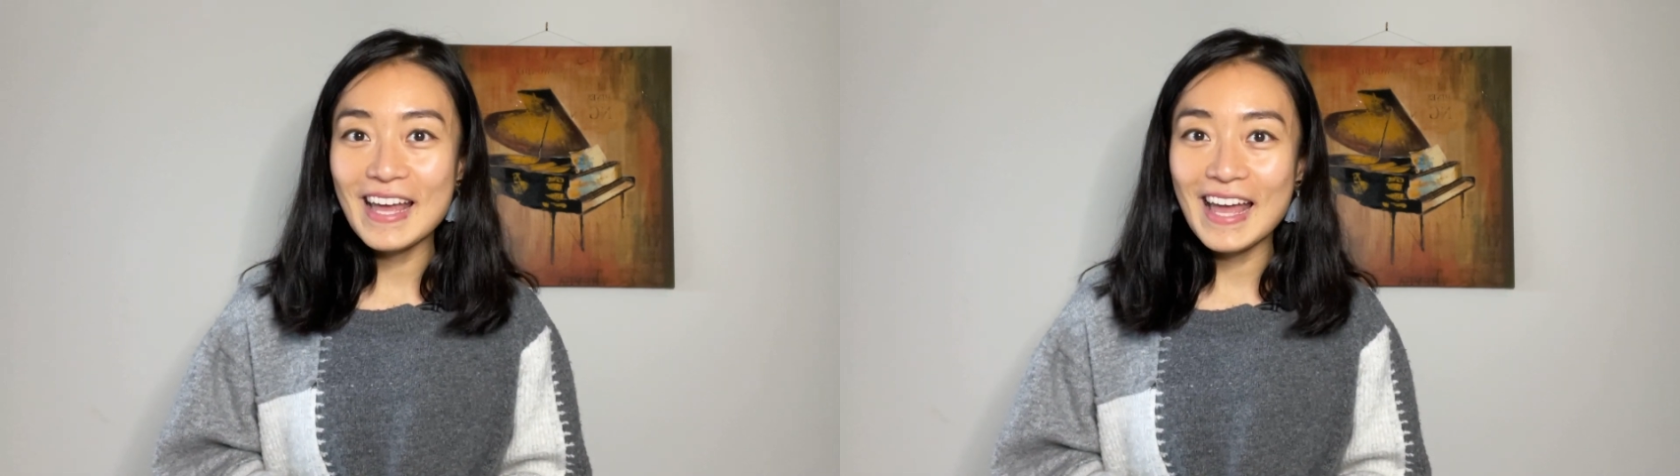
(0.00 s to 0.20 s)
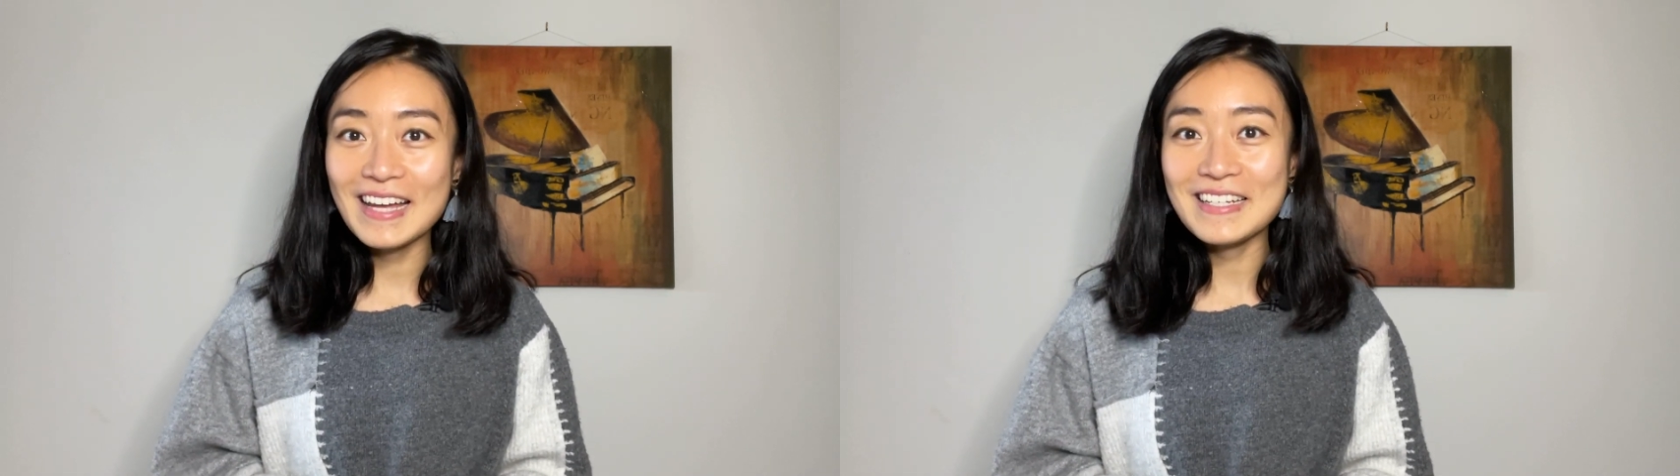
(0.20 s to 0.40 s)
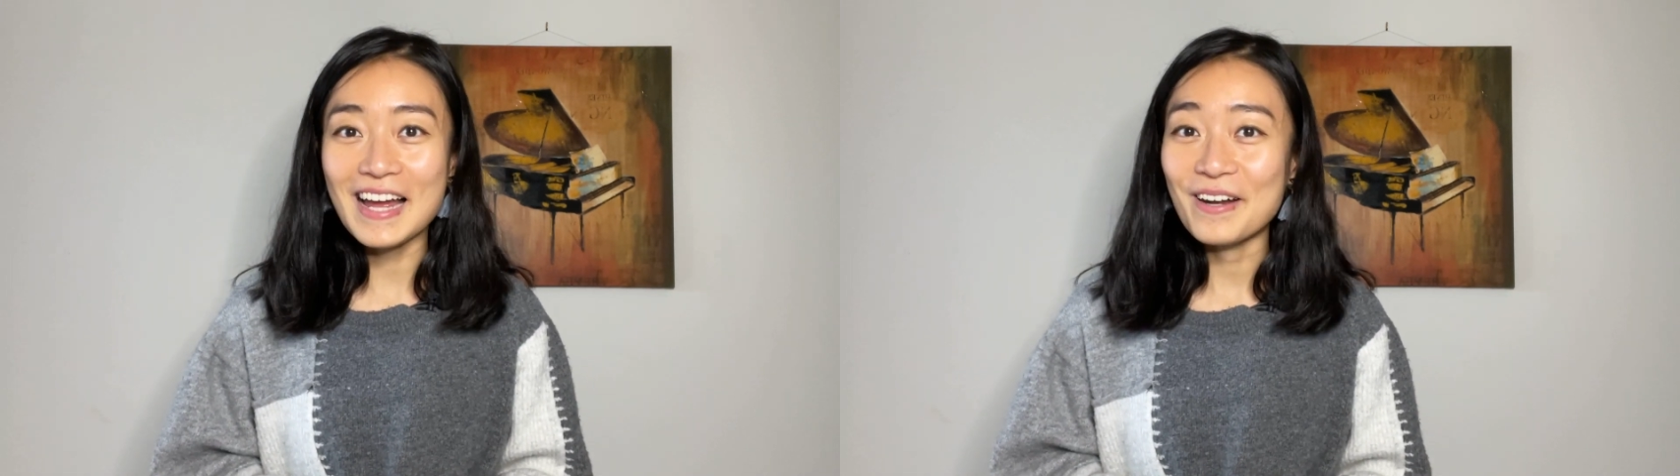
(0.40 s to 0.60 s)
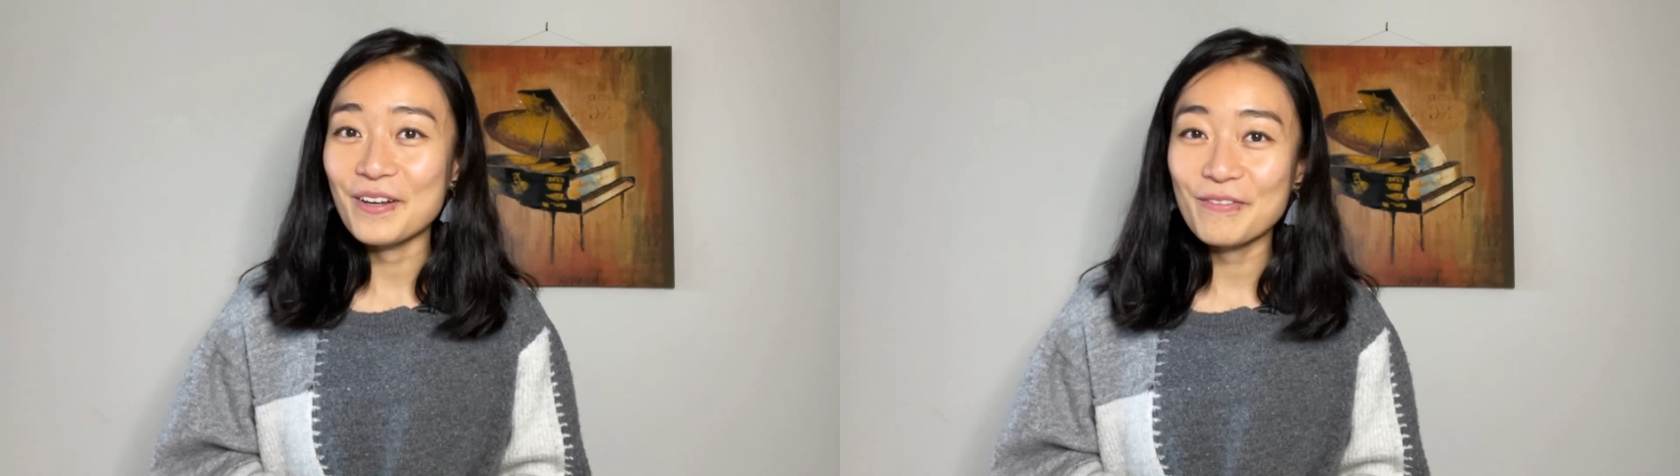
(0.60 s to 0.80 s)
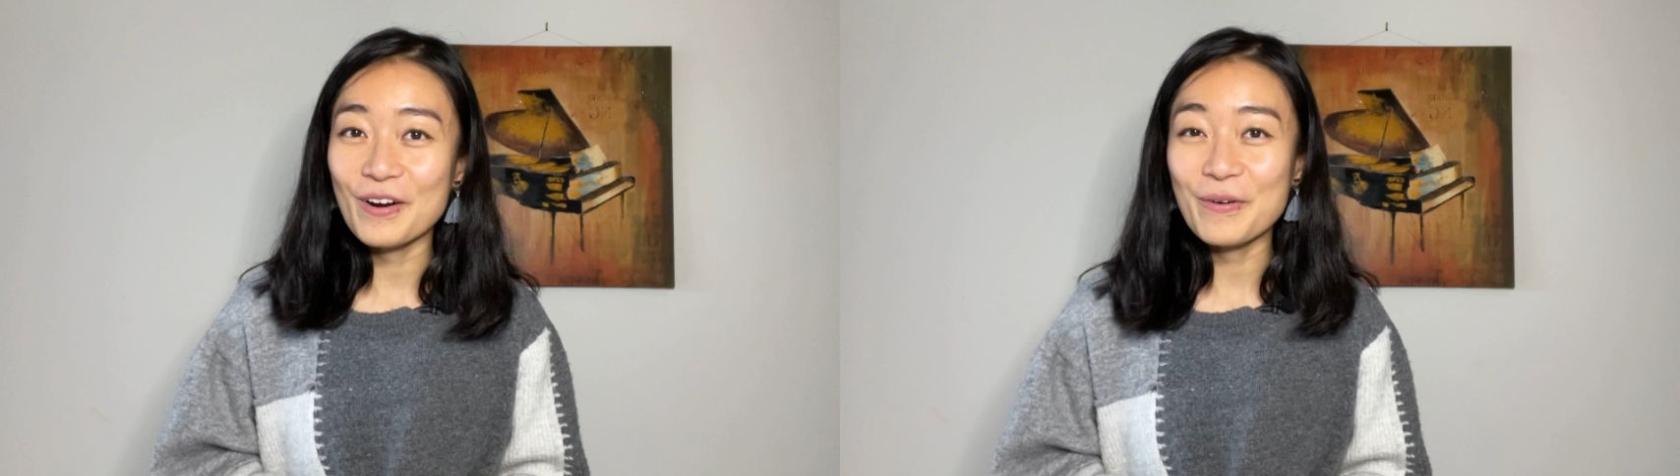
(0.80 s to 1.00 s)
and I
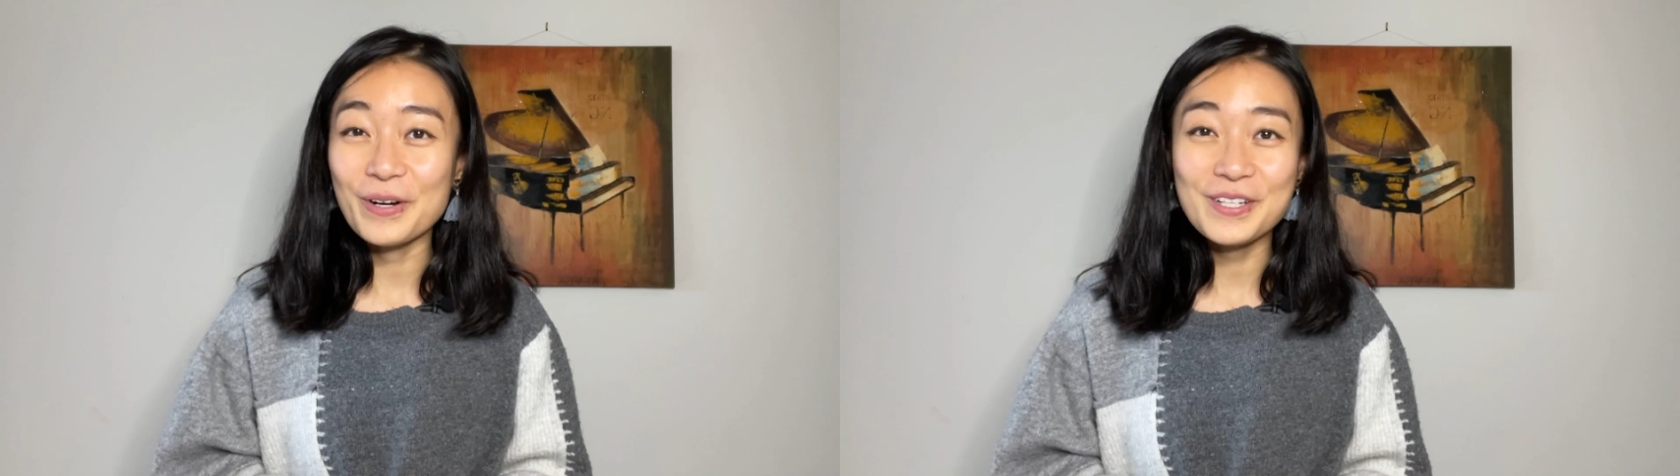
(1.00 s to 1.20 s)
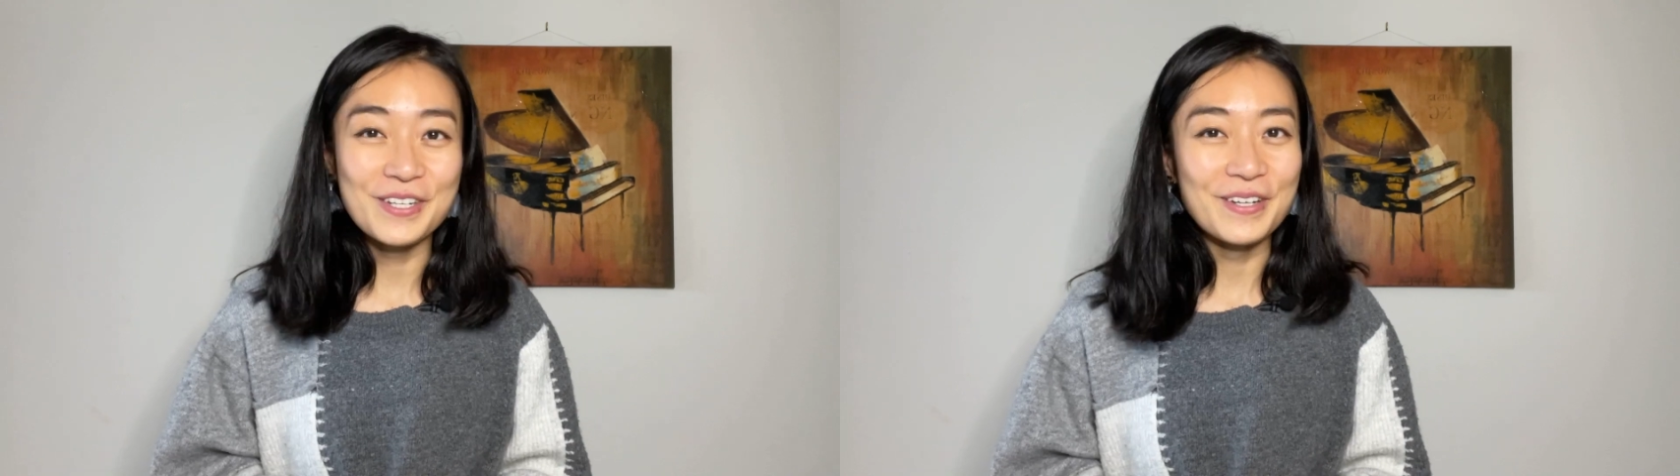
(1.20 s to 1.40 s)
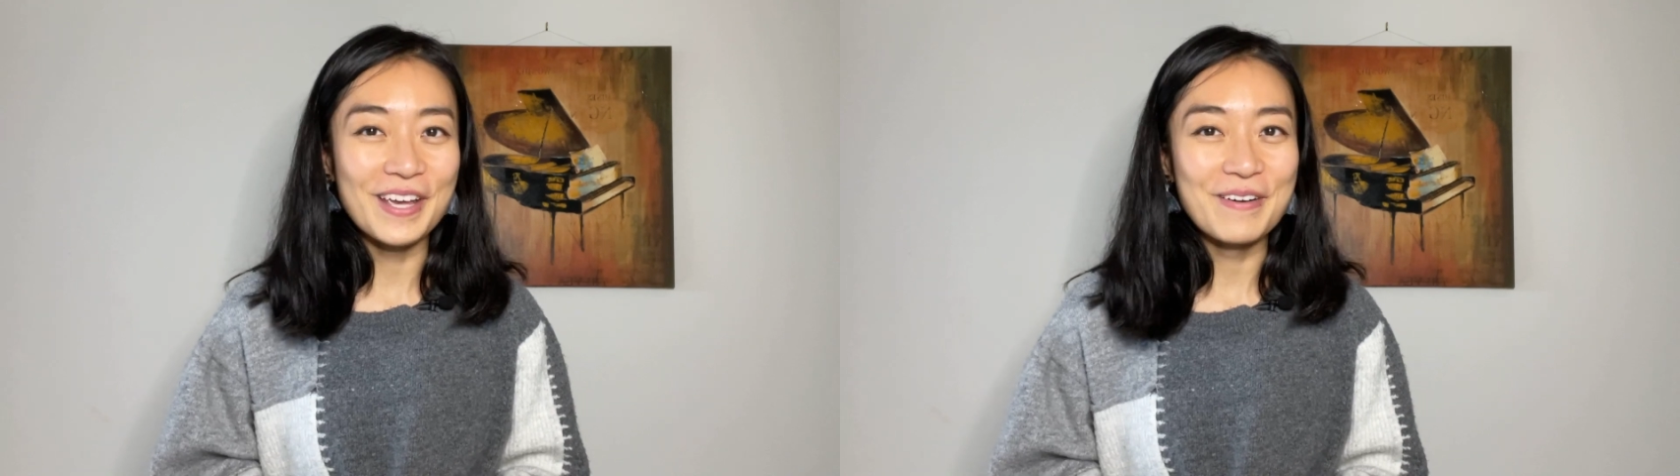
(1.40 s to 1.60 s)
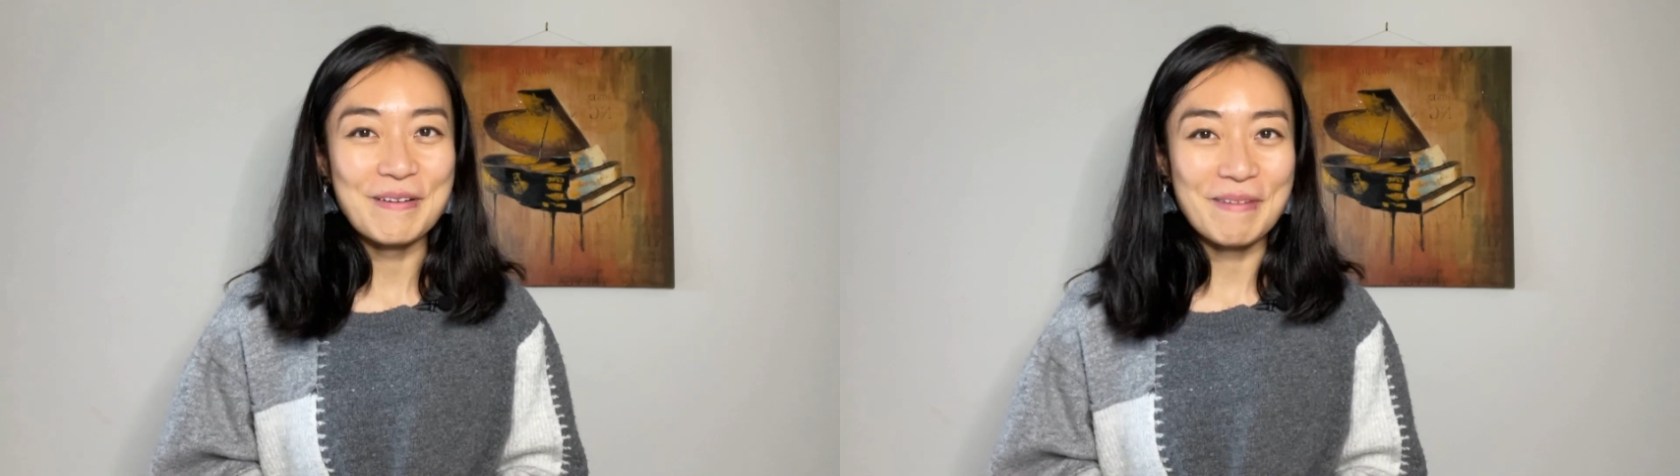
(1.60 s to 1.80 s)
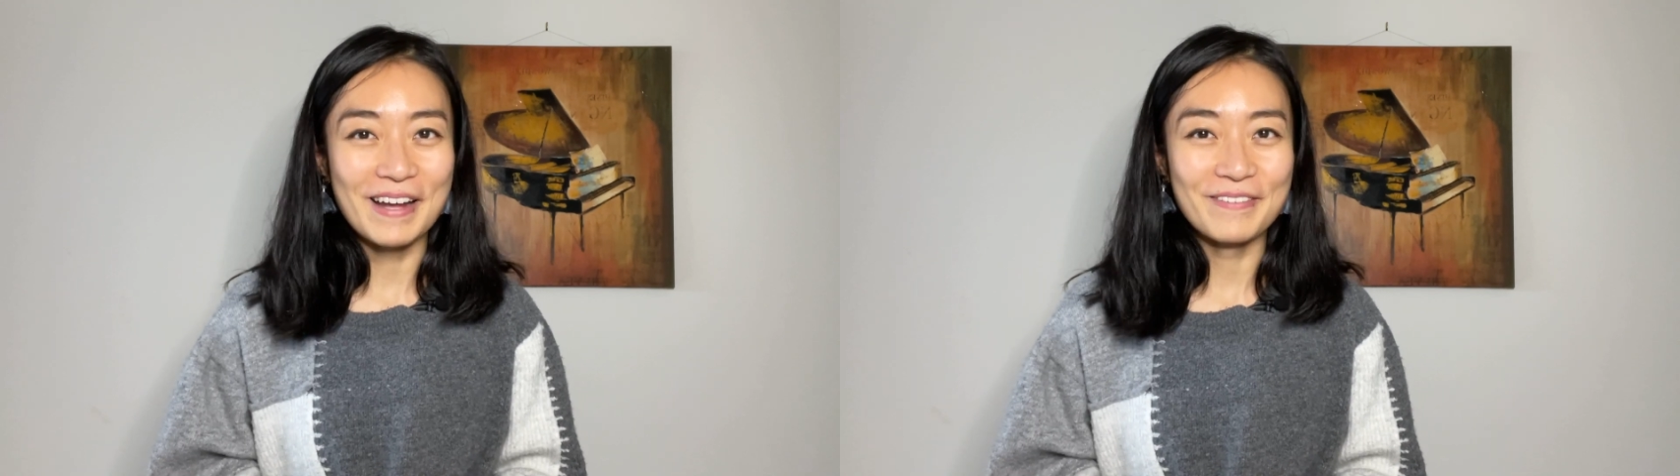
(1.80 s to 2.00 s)
look forward to
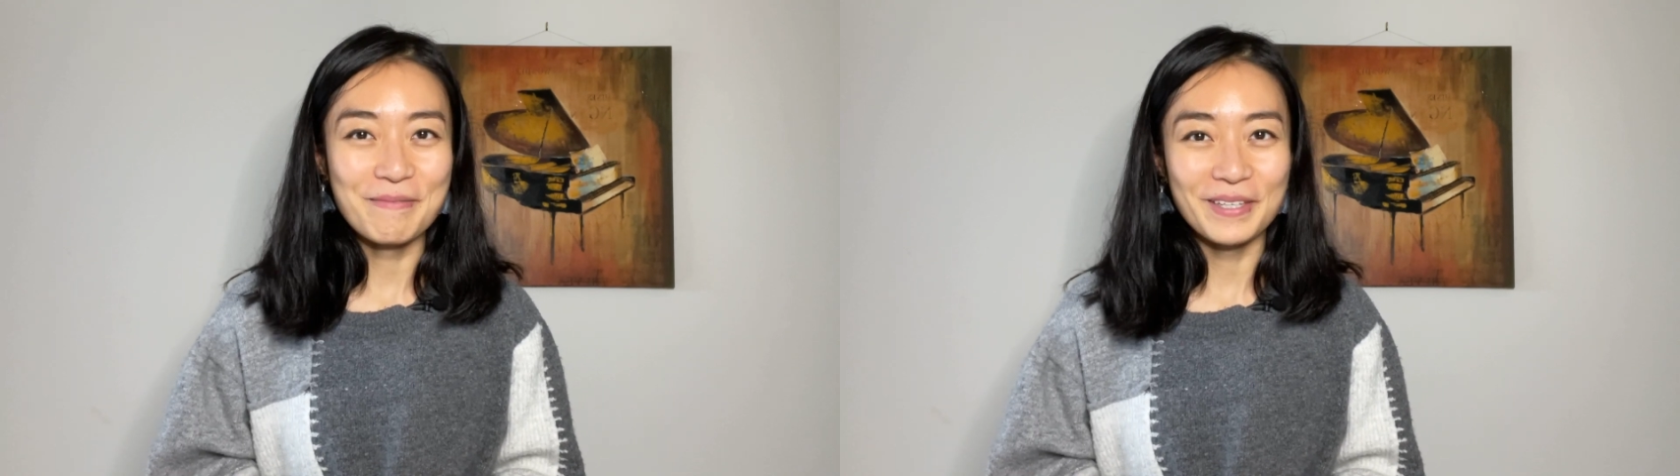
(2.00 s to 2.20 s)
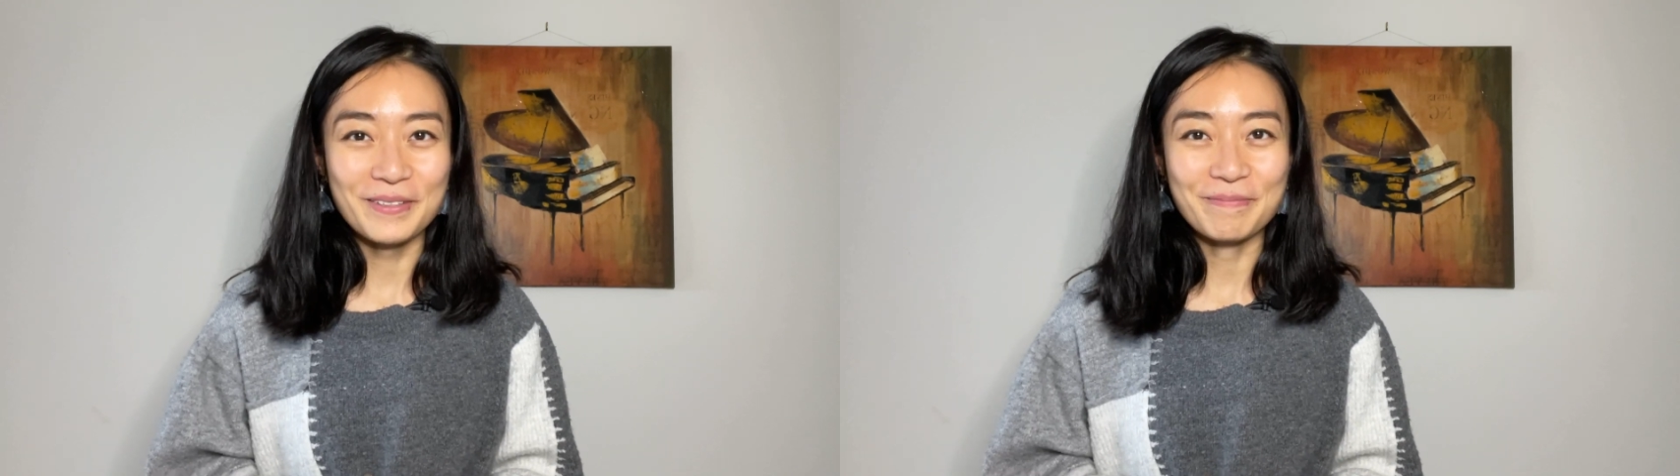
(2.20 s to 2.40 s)
hearing back from you.